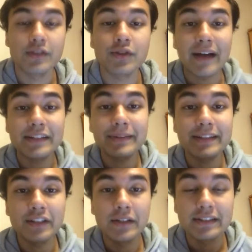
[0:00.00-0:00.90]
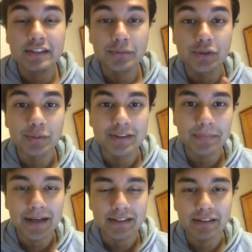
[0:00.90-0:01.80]
So I think we need to look at this from two
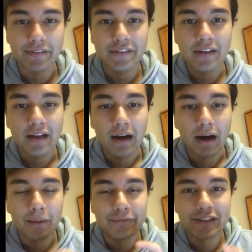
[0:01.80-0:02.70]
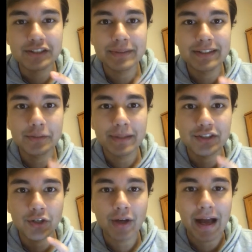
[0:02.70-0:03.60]
perspectives. Um, first, we need to make
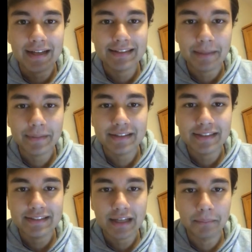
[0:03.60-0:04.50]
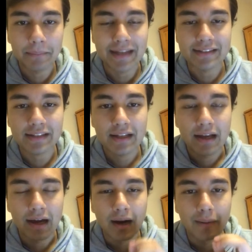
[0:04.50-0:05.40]
sure your academic needs are met.
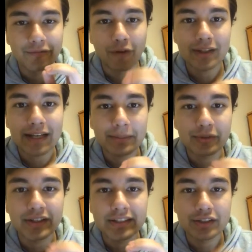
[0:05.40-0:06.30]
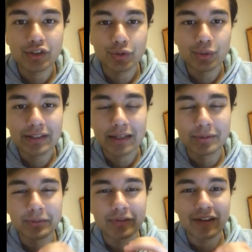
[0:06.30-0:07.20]
Um, for that, I'm creating a tool that
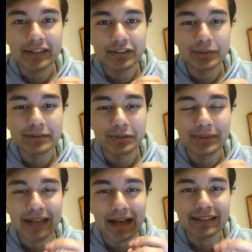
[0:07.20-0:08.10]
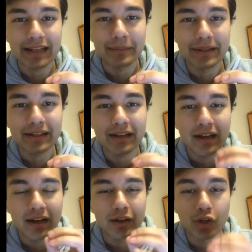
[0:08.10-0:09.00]
will provide students with academic
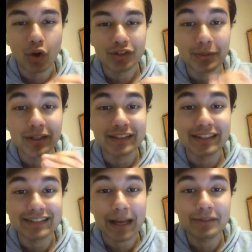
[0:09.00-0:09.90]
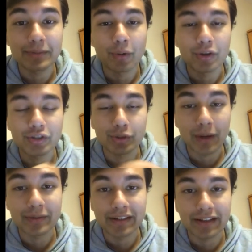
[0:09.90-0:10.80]
coursework and exam support
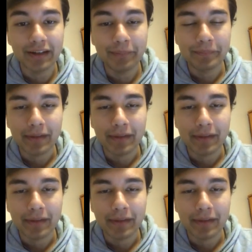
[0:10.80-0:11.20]
throughout the year.